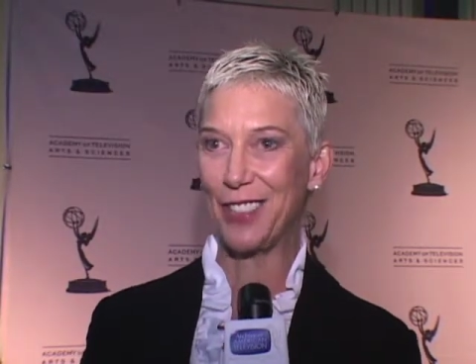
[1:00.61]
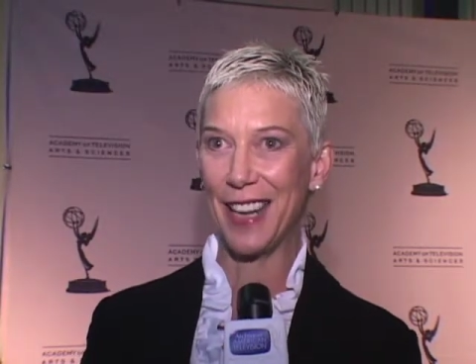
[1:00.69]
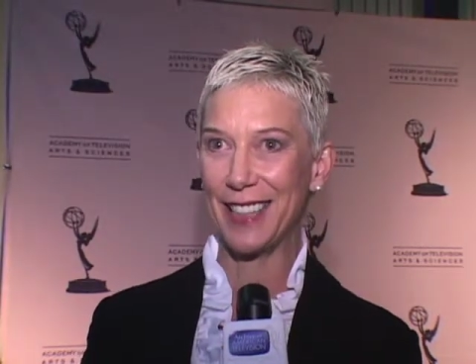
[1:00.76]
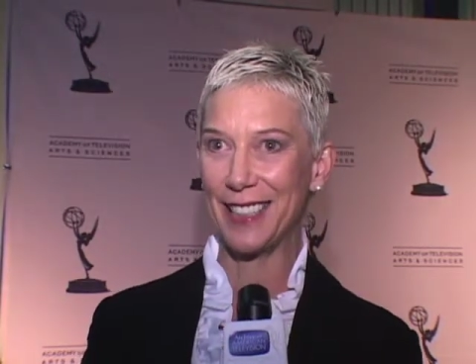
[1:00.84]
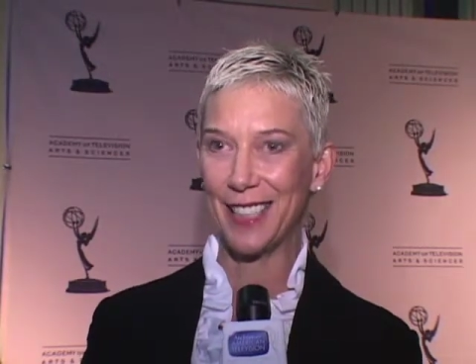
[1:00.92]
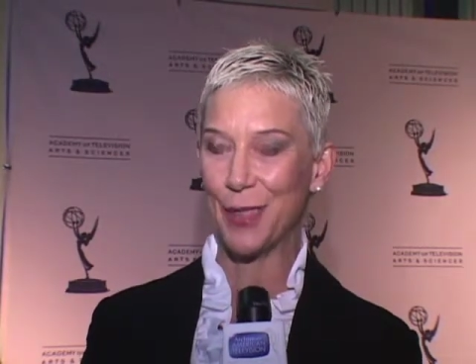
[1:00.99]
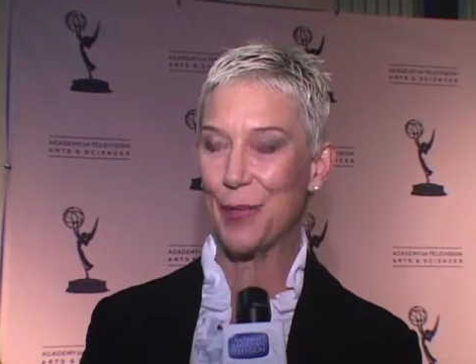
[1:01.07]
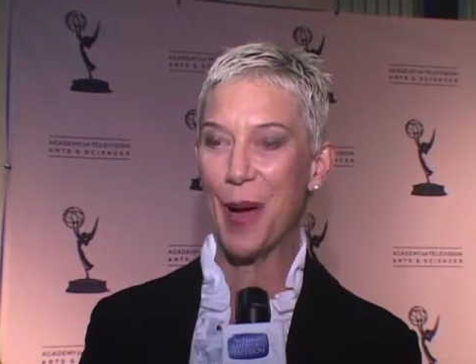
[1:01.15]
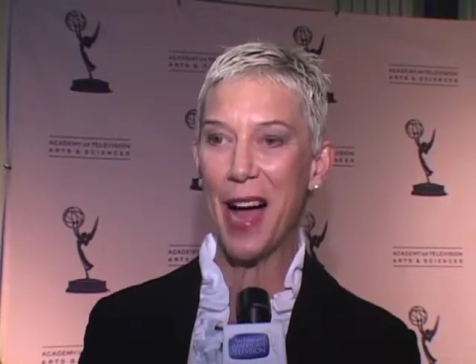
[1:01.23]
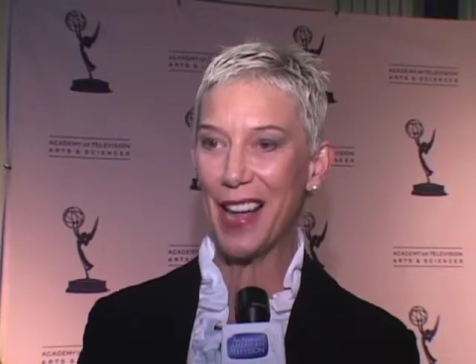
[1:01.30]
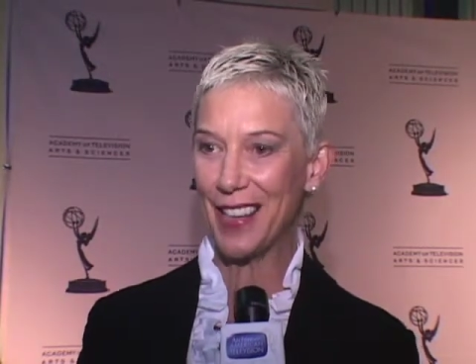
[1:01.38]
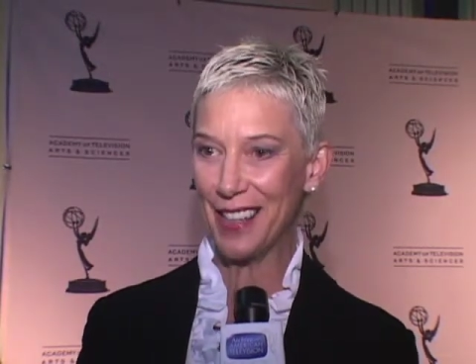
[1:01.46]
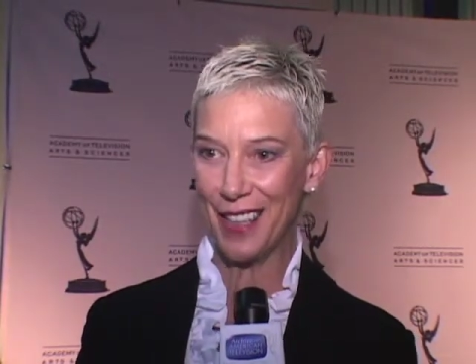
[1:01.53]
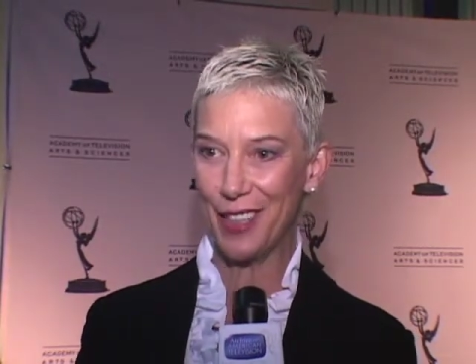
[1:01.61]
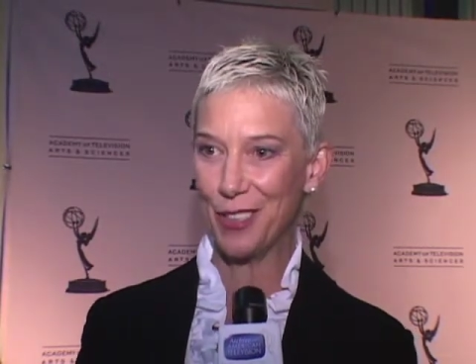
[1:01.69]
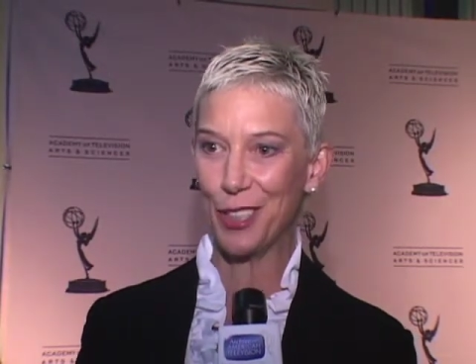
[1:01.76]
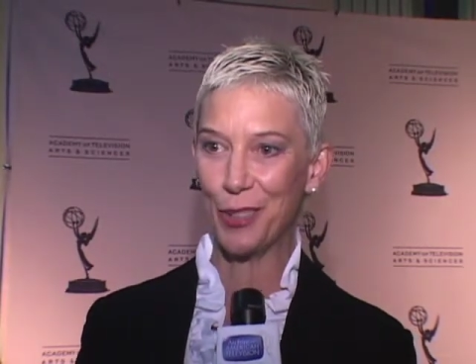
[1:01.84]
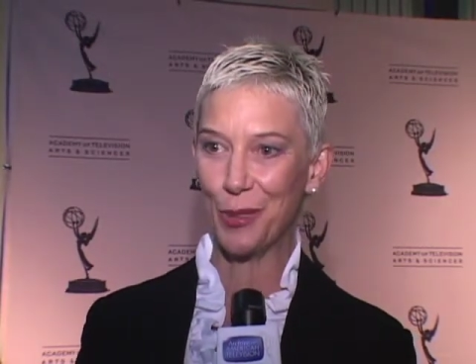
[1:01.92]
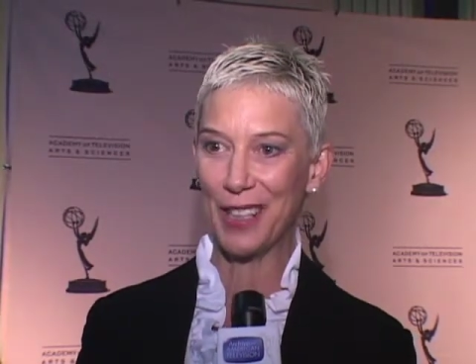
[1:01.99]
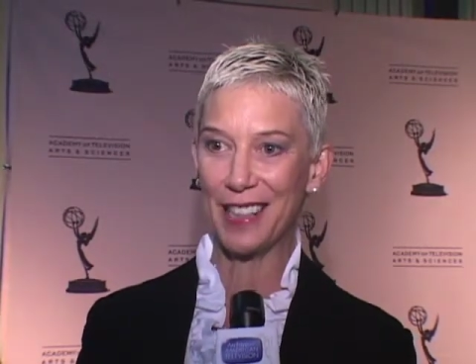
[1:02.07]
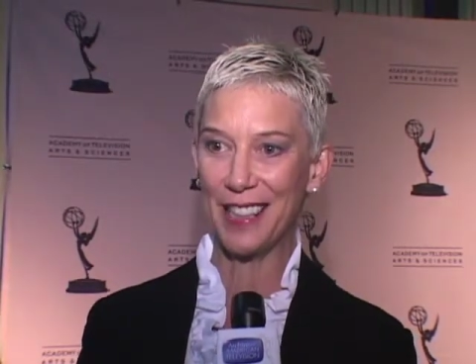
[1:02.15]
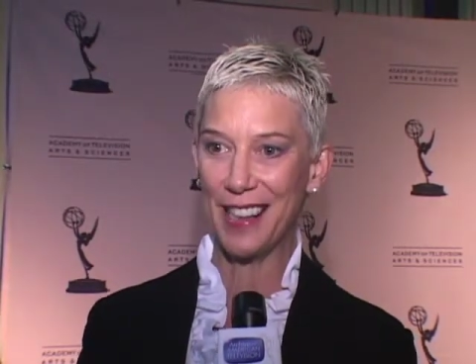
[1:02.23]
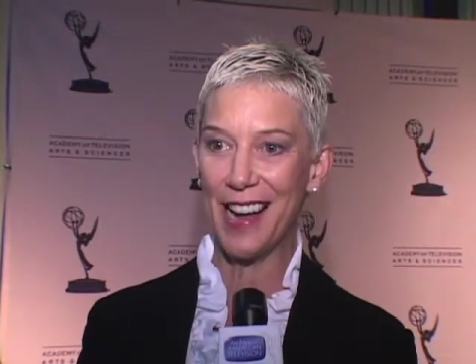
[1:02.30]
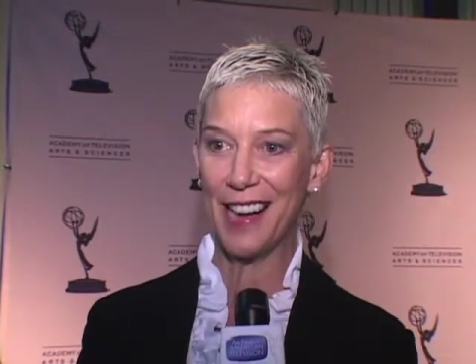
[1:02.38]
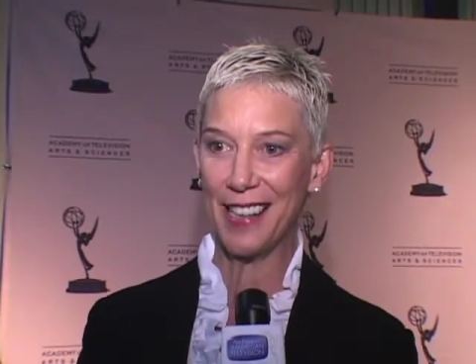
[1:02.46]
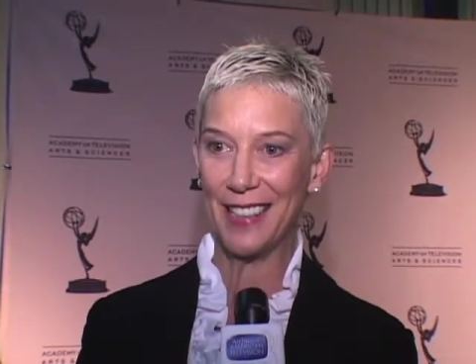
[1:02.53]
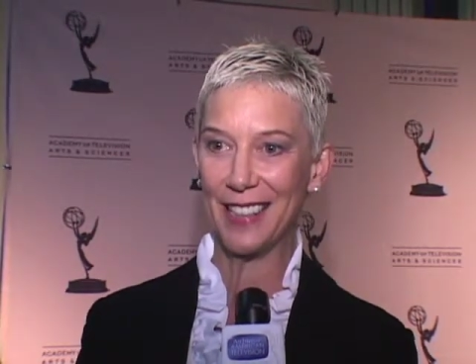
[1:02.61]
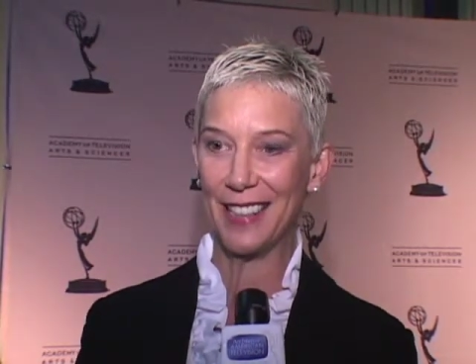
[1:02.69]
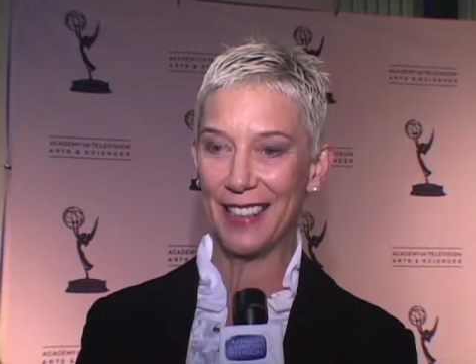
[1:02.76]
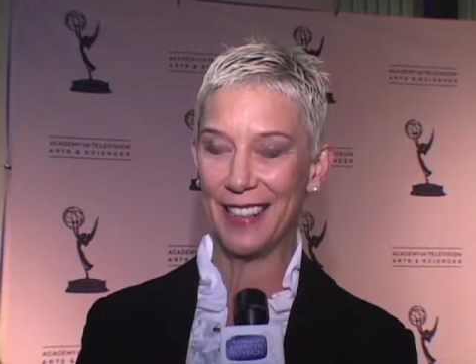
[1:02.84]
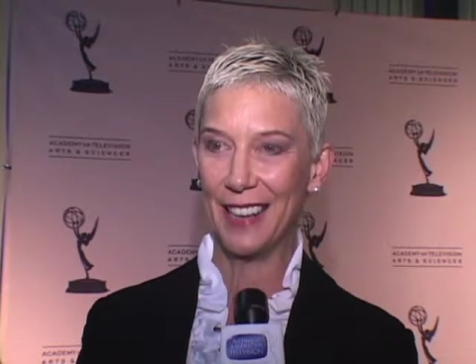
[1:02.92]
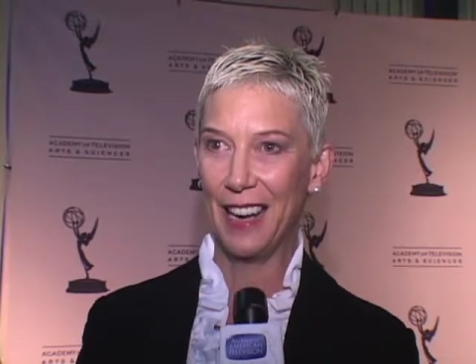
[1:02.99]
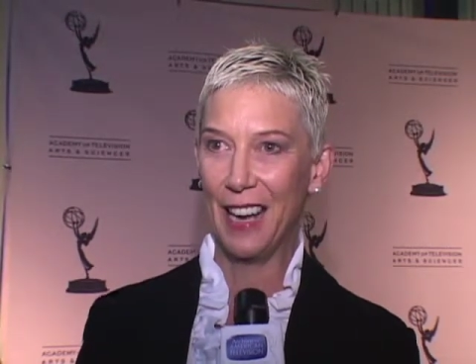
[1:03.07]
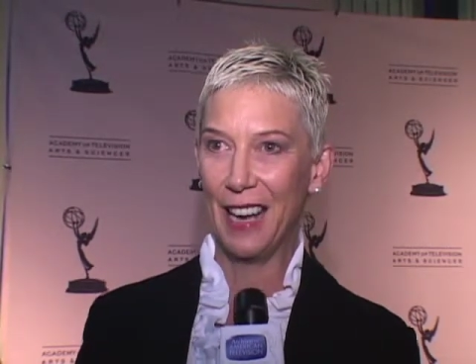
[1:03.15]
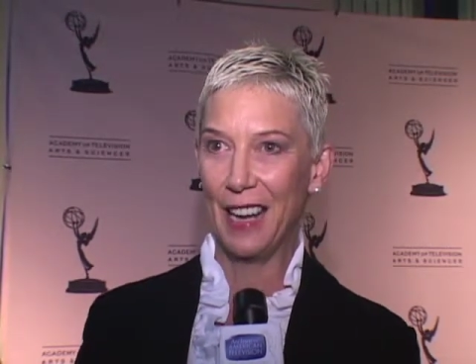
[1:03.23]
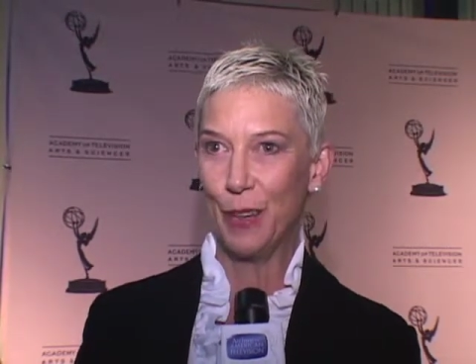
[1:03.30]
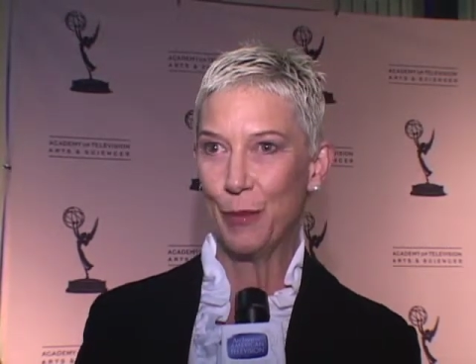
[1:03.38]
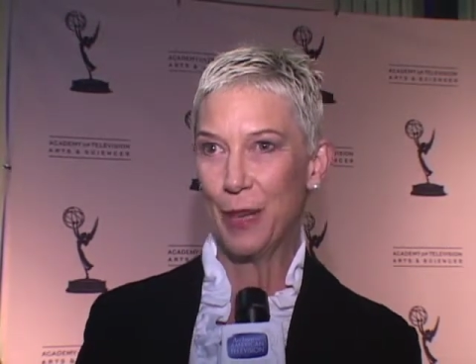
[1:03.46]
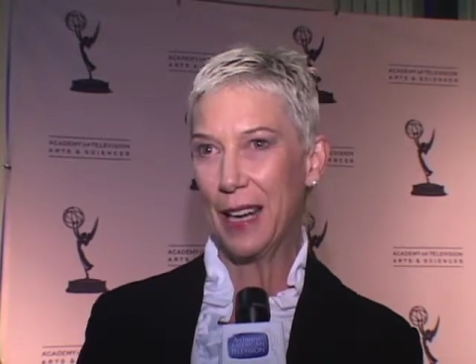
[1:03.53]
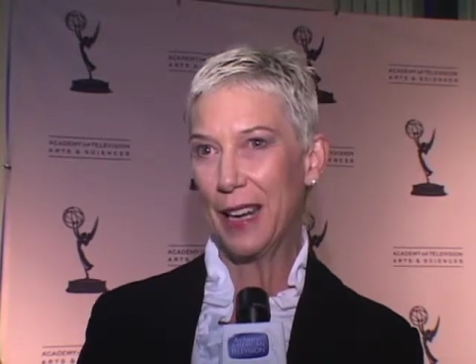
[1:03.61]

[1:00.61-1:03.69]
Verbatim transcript: that smile and those twinkling eyes and. But